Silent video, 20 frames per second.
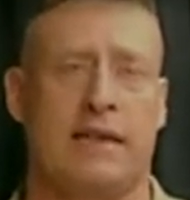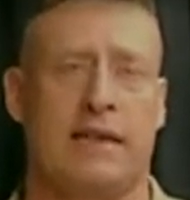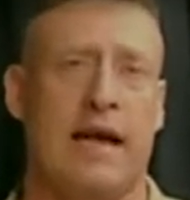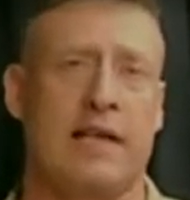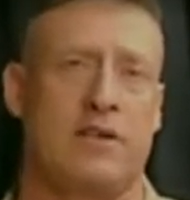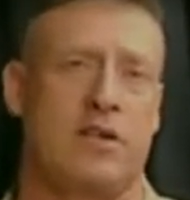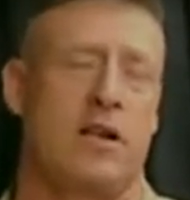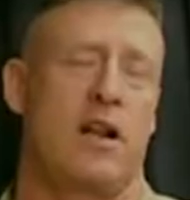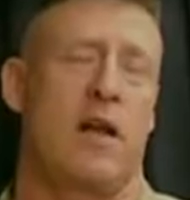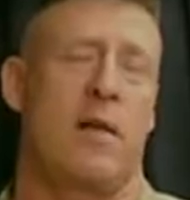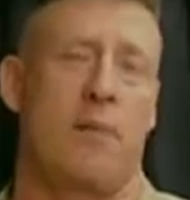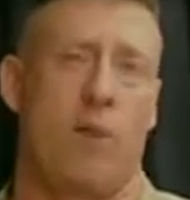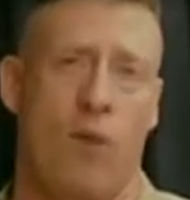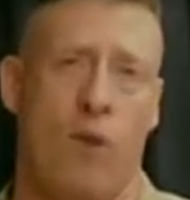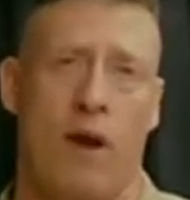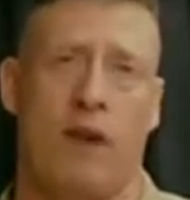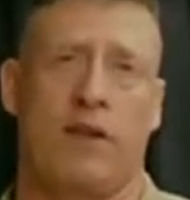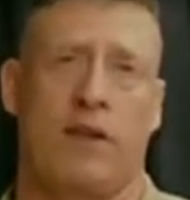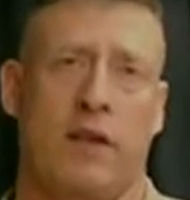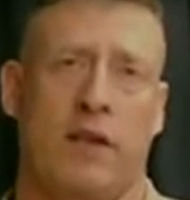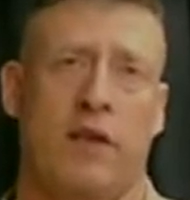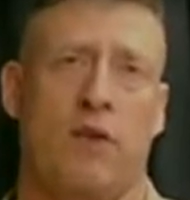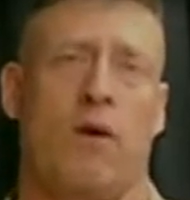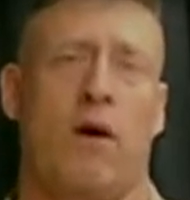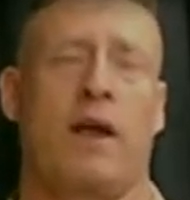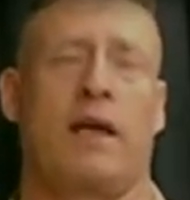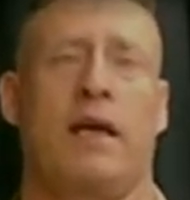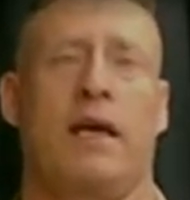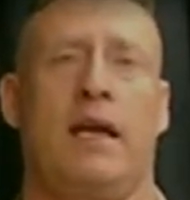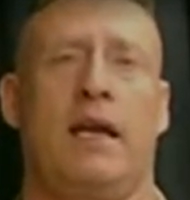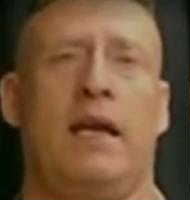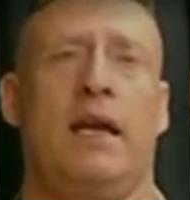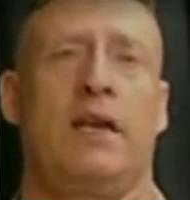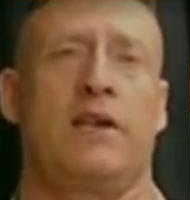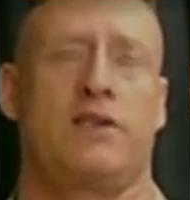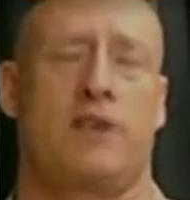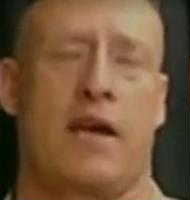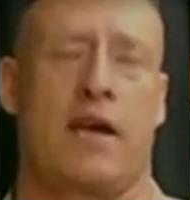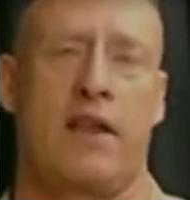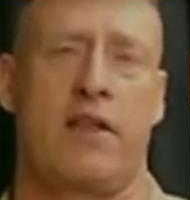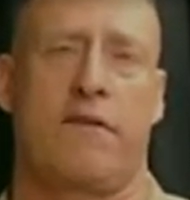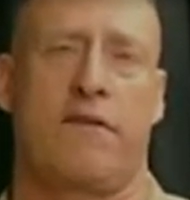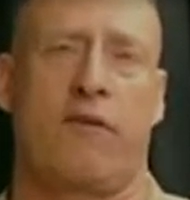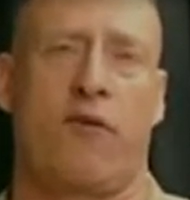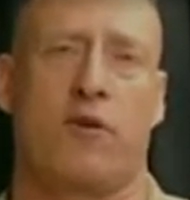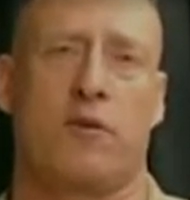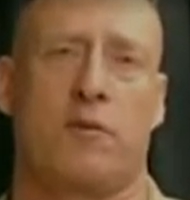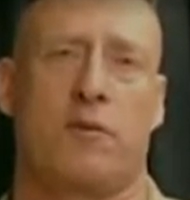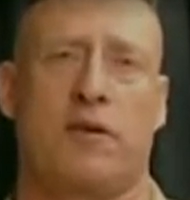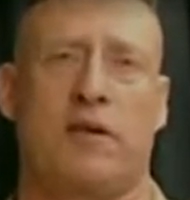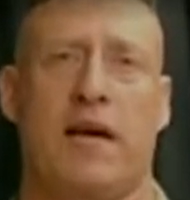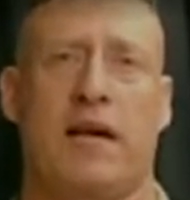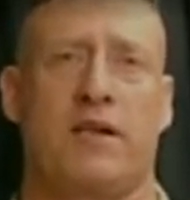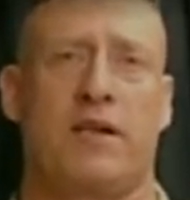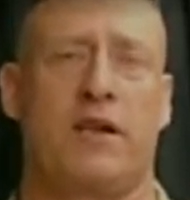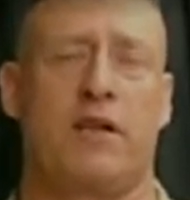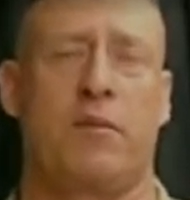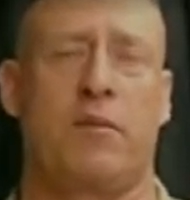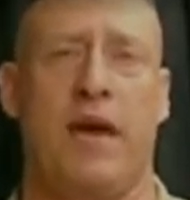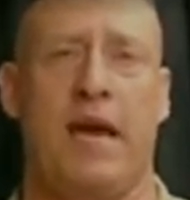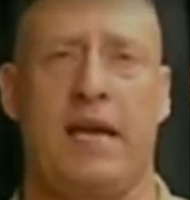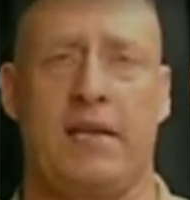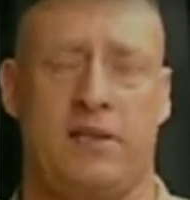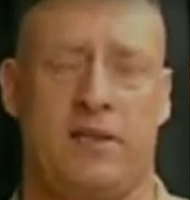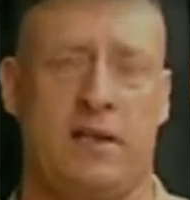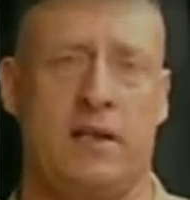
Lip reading: That's a number one thing you want to get in, is kind of the force protection of the base.